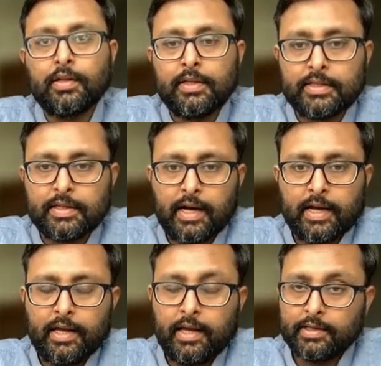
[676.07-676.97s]
This
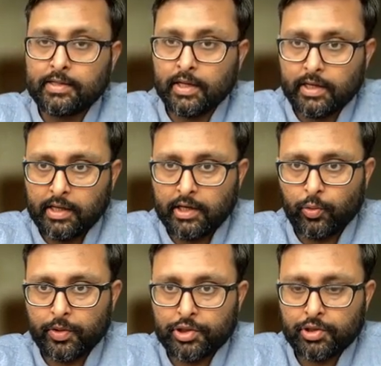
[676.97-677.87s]
guy is the key
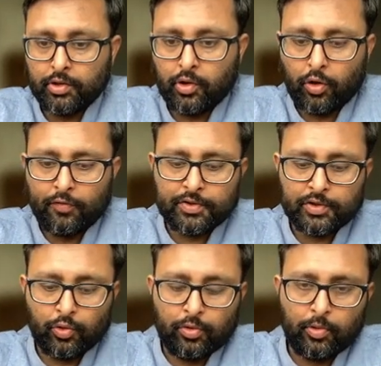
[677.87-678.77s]
equation of
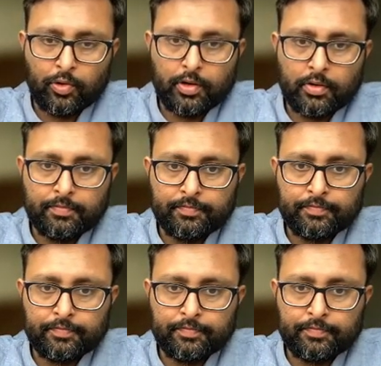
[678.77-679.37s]
Solow model.